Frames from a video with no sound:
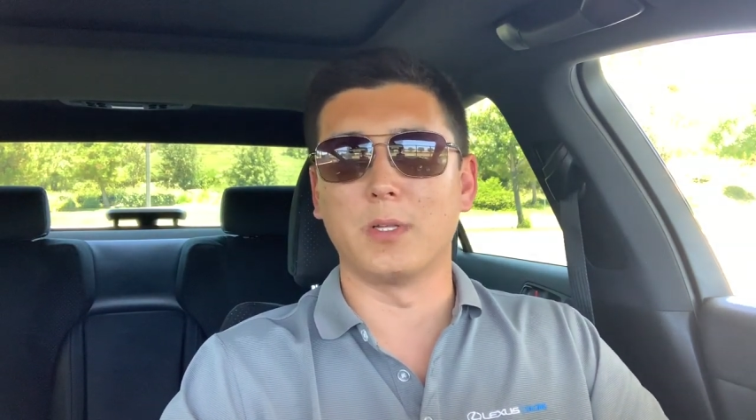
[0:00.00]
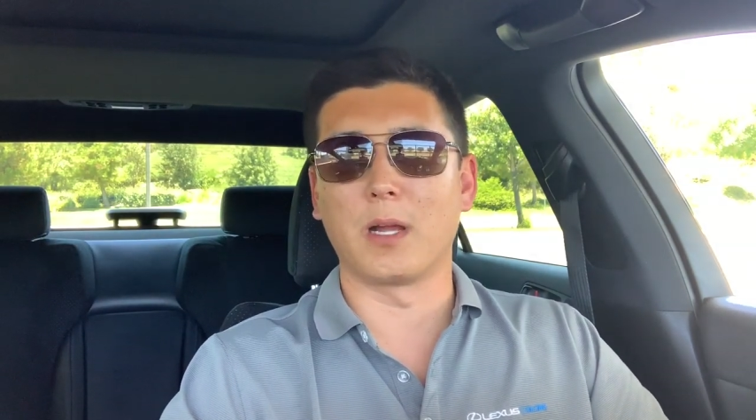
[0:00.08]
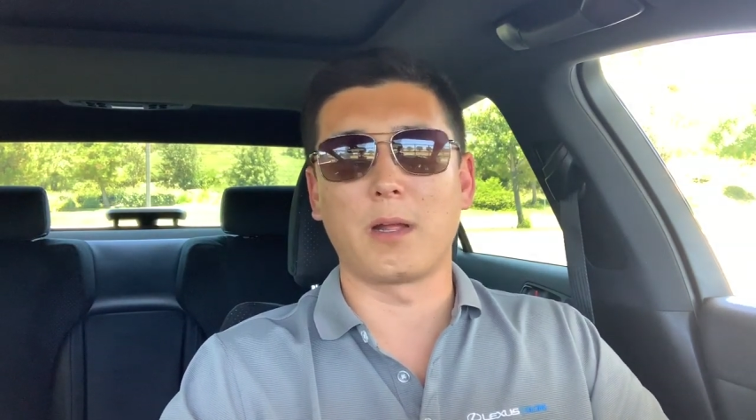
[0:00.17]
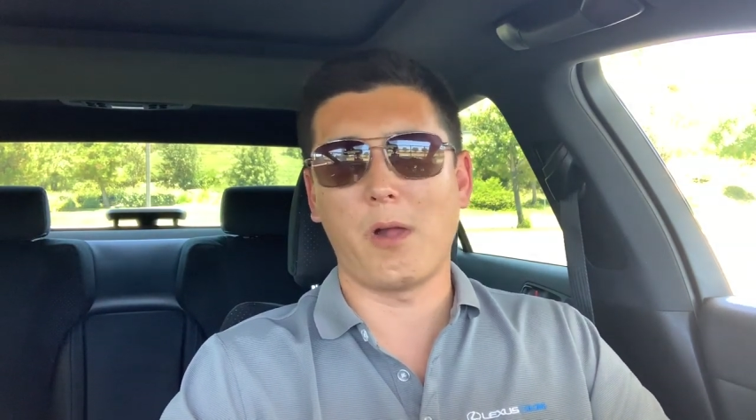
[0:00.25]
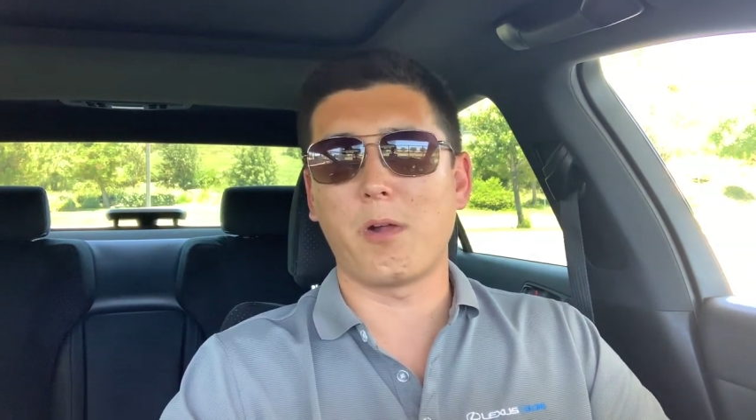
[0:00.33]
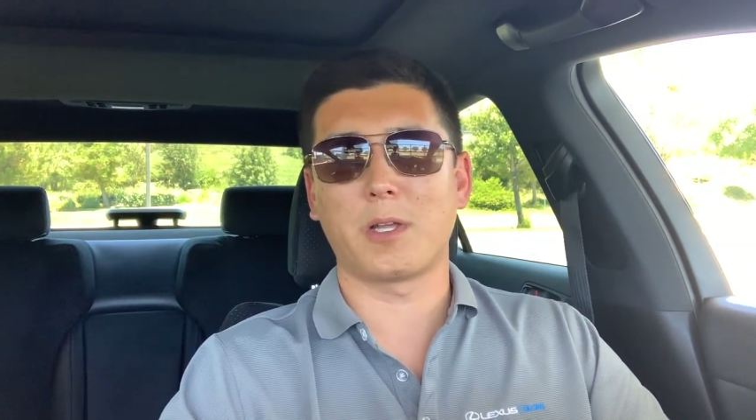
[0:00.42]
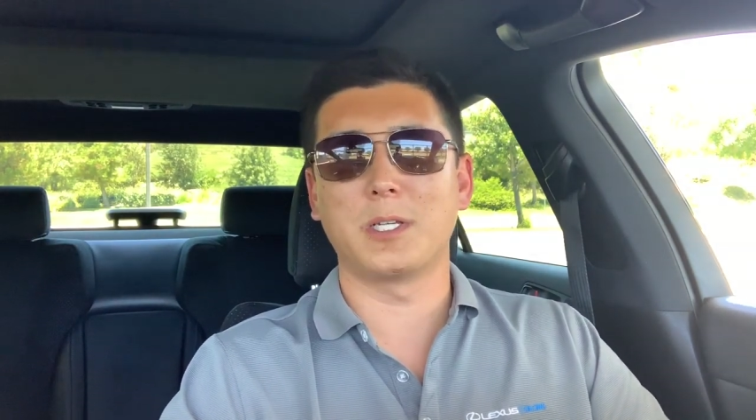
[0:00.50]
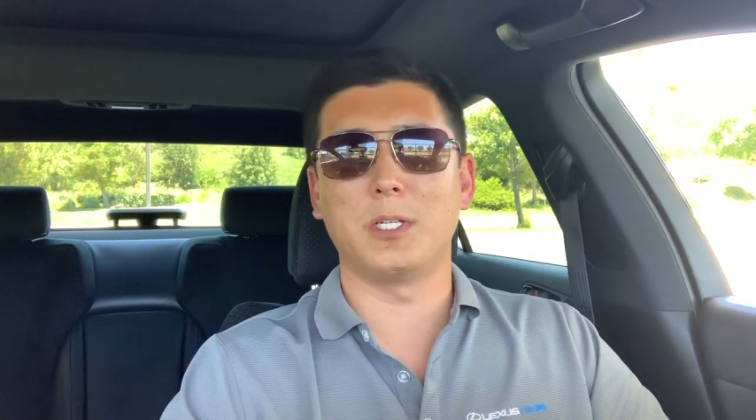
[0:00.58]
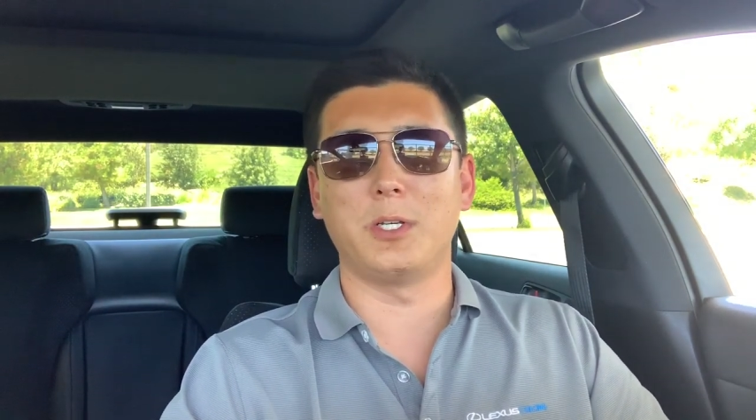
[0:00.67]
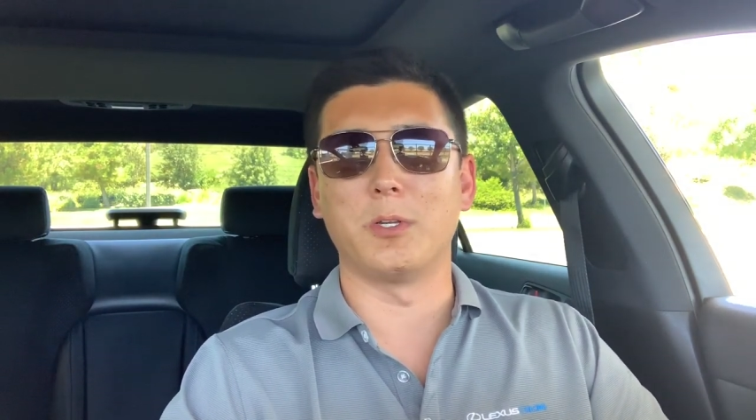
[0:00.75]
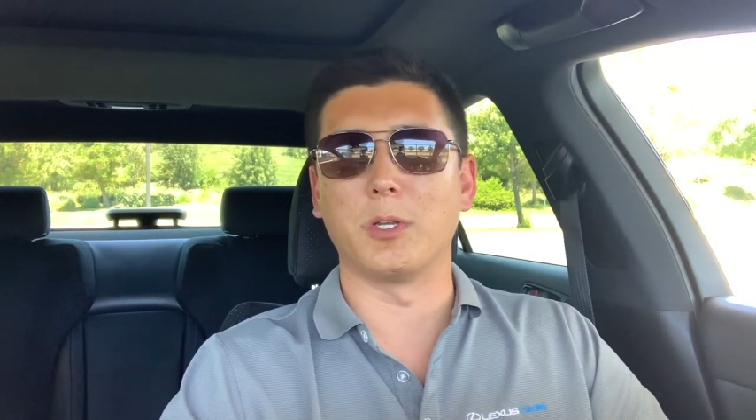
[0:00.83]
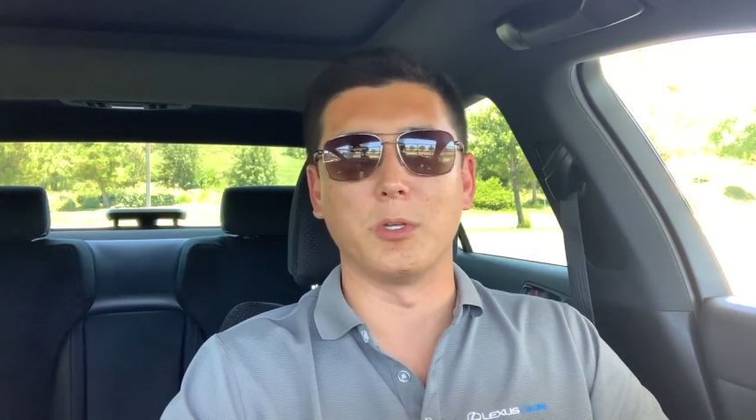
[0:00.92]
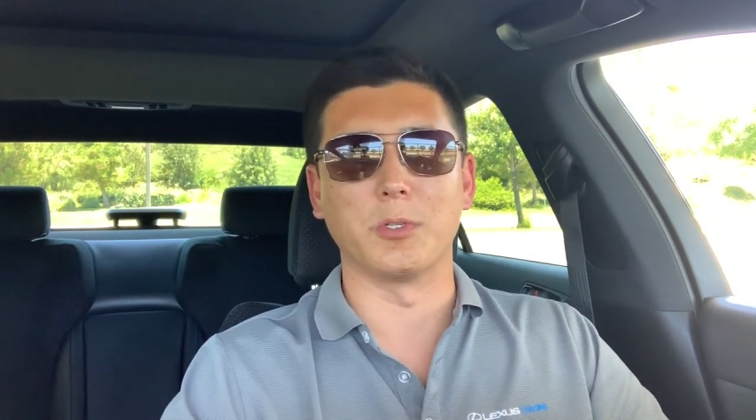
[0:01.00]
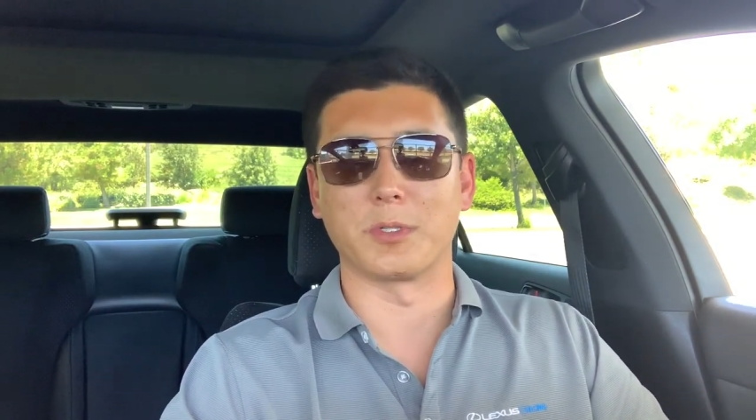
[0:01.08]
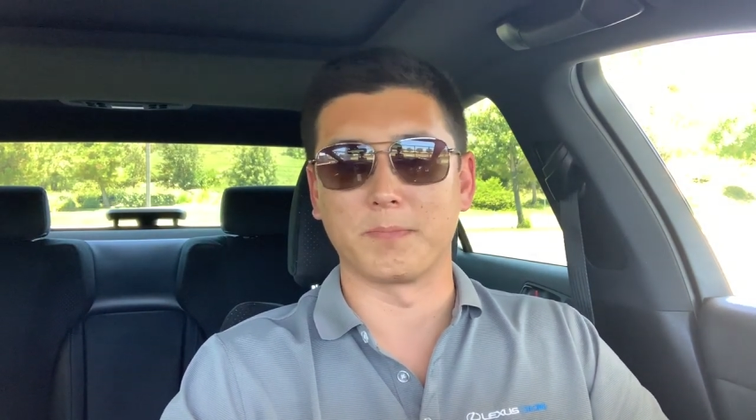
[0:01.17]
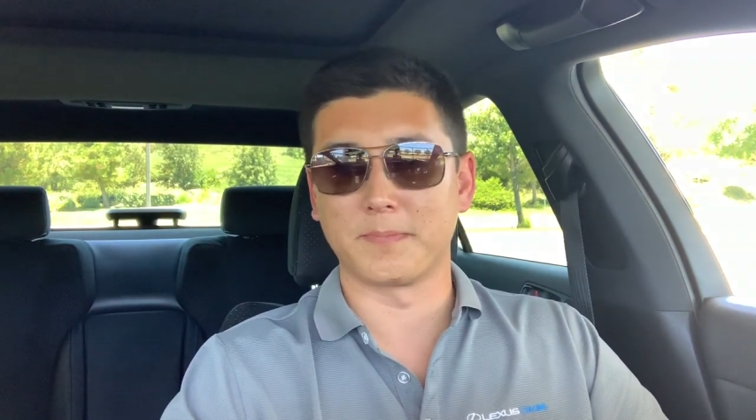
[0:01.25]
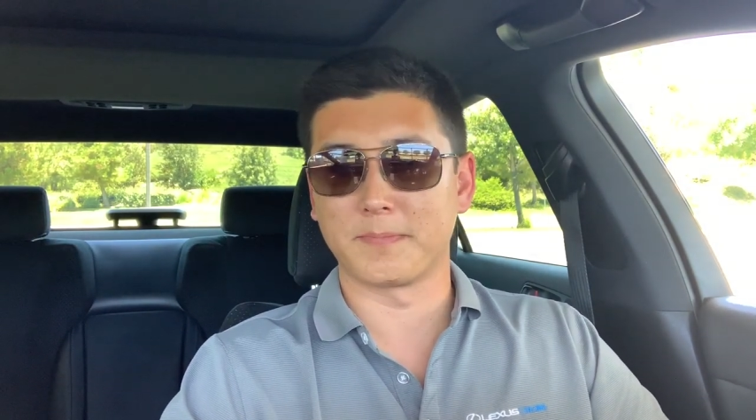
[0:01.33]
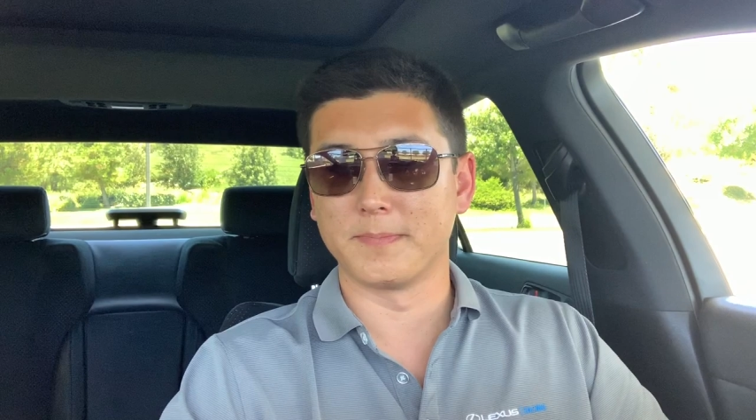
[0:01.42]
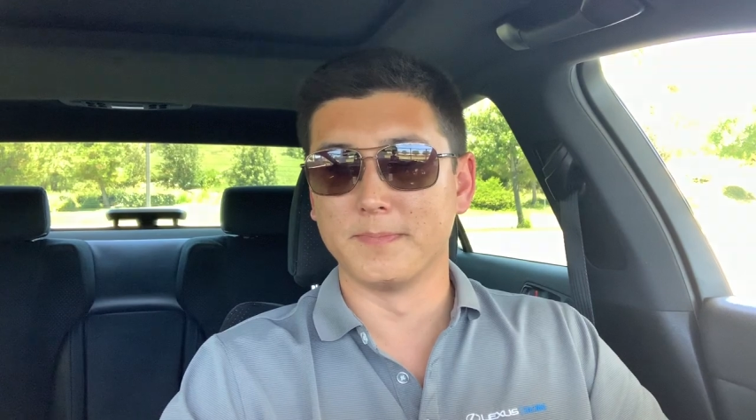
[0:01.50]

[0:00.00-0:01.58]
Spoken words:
to use them.